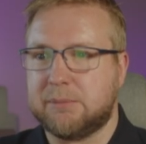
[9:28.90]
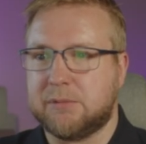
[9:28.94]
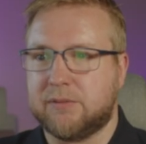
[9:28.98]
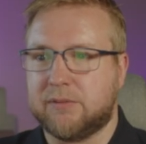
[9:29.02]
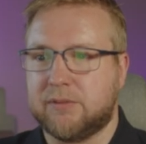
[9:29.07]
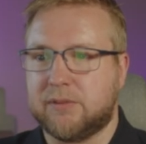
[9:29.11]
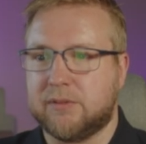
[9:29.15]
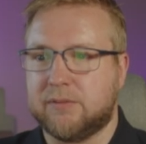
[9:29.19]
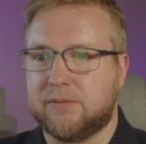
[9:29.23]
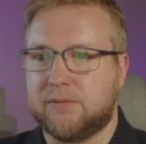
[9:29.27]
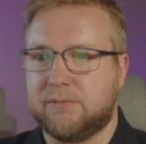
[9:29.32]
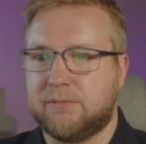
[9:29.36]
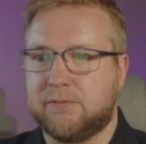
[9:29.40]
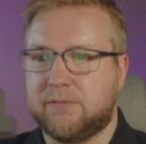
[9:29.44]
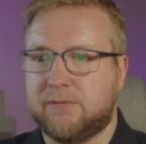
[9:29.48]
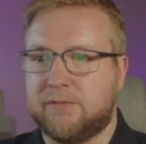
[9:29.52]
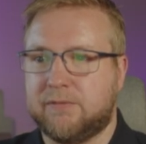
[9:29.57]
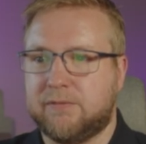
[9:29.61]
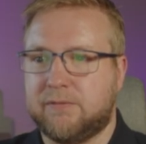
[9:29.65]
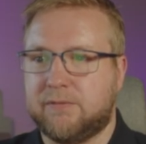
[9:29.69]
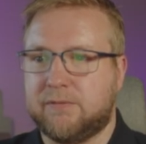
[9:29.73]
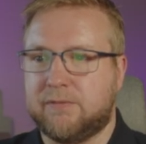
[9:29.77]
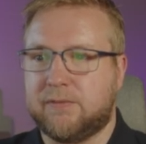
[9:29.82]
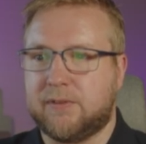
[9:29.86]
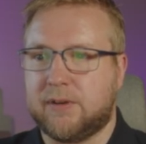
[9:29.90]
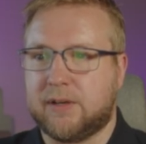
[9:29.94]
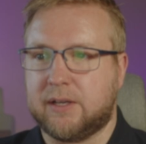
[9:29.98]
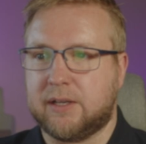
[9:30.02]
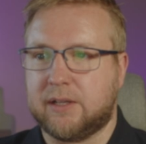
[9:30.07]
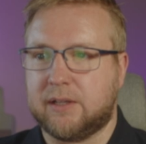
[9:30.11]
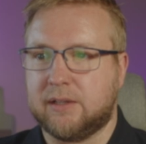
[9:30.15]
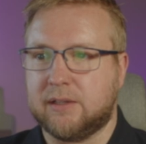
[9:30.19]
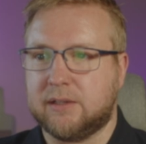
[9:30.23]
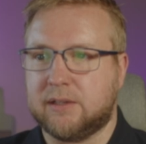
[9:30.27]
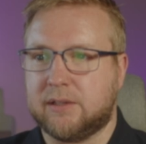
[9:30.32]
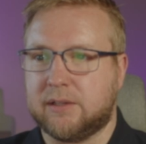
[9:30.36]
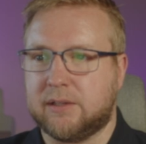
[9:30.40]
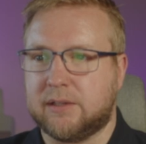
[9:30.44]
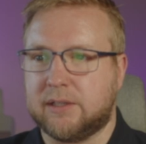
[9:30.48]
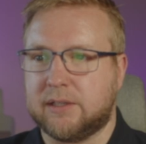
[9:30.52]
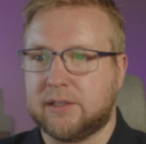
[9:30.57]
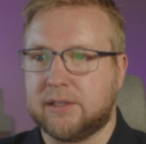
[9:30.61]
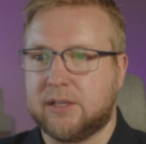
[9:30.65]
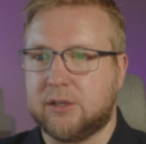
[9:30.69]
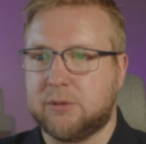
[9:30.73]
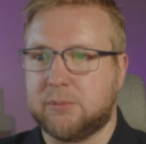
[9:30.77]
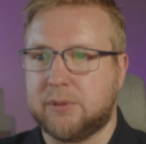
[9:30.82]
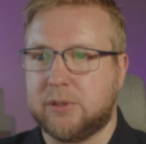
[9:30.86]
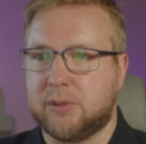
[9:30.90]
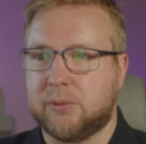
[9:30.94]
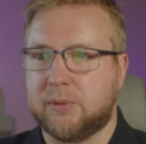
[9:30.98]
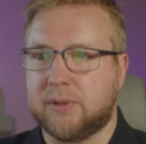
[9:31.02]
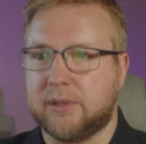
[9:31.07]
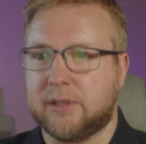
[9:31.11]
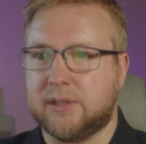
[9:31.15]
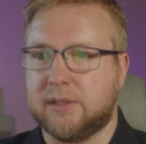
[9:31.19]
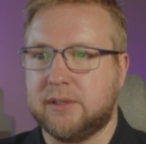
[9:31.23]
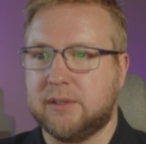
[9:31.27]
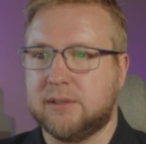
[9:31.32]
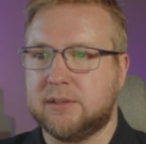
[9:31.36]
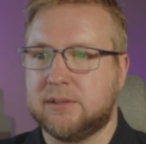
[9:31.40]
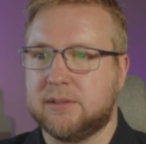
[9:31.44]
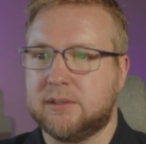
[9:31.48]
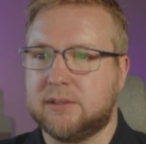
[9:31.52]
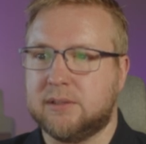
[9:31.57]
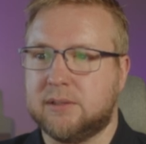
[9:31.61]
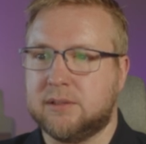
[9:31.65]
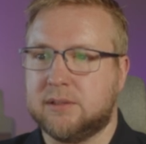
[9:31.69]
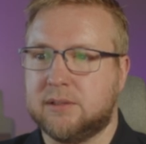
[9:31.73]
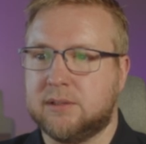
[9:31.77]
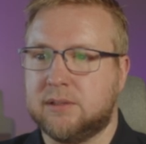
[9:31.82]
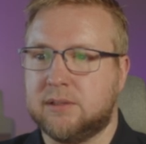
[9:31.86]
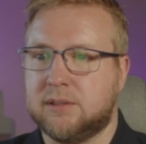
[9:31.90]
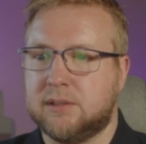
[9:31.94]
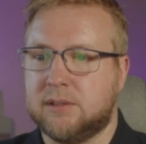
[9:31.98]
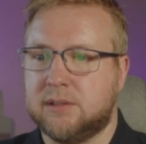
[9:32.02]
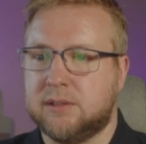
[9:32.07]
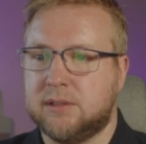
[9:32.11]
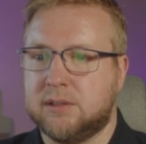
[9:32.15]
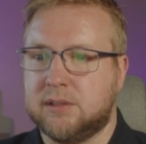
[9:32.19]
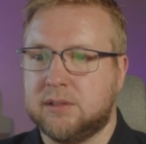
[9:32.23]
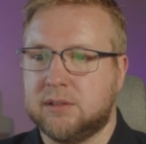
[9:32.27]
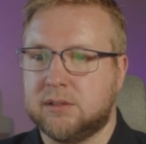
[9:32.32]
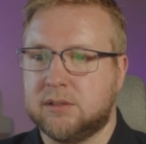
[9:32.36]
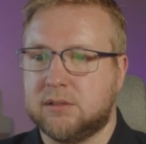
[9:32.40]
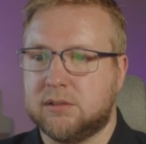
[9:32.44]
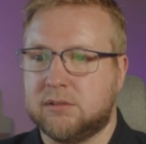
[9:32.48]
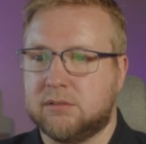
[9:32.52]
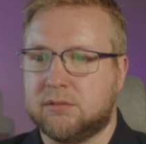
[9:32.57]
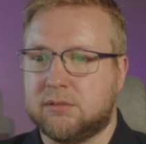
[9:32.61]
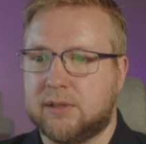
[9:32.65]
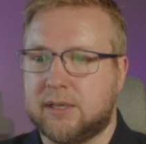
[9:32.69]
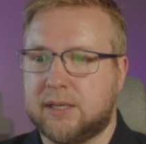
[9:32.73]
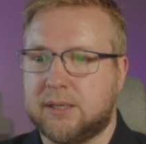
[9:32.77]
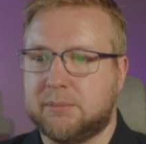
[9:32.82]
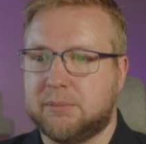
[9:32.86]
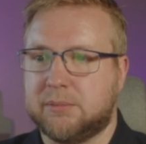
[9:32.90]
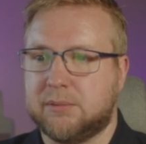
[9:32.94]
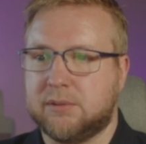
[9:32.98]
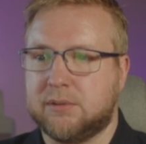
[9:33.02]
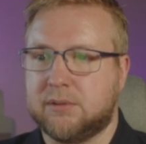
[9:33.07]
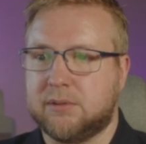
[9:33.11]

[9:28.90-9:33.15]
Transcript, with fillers: of the file, can't I? That'll be quicker. Grab